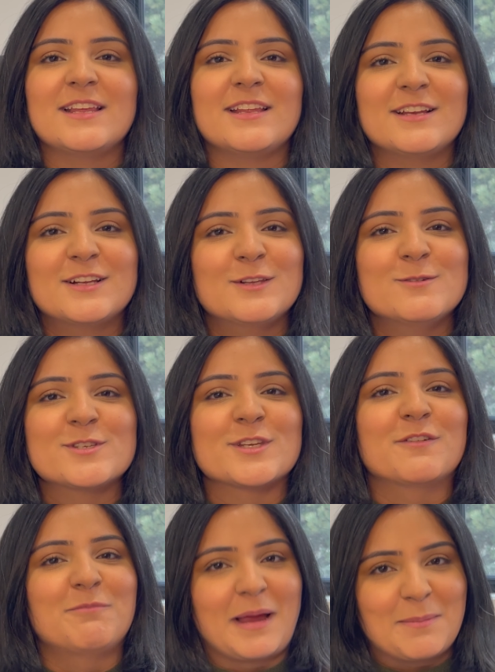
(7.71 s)
and inclusion
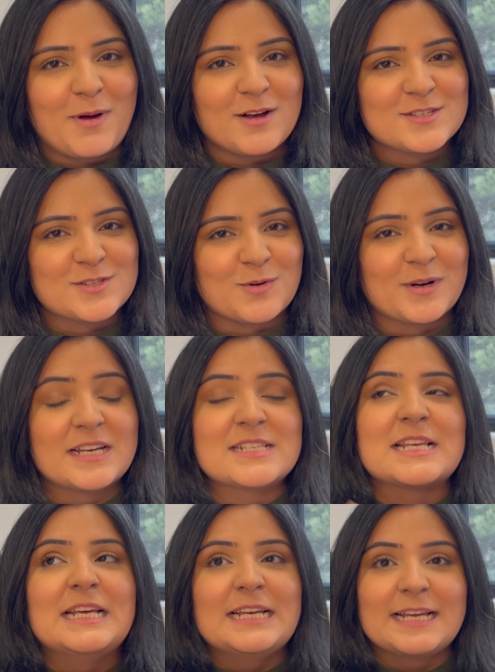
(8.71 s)
of BIPOC stories,
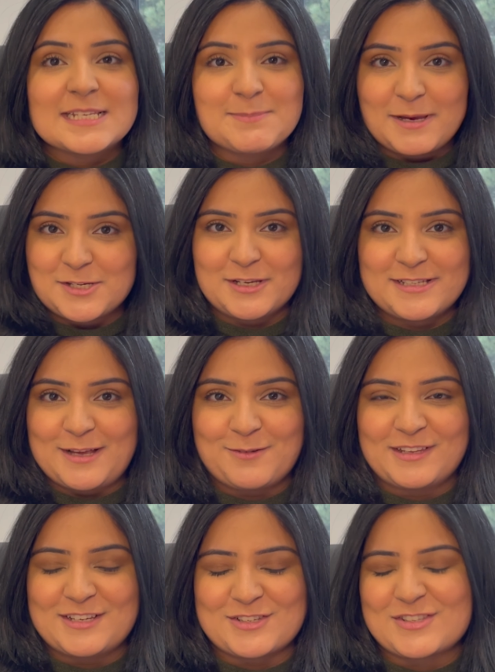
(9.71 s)
especially South
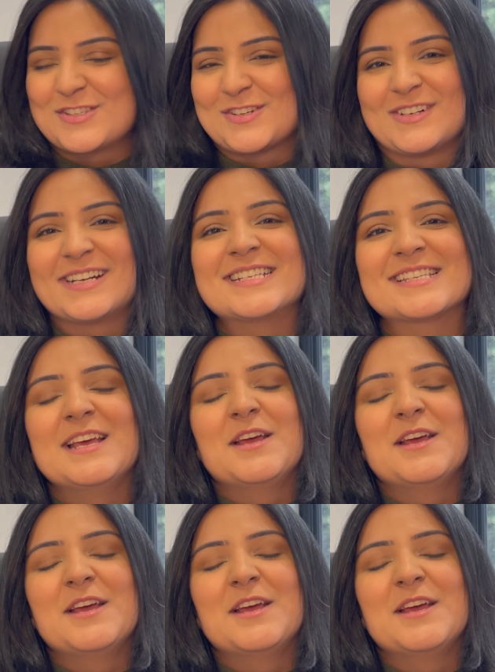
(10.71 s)
Asian stories,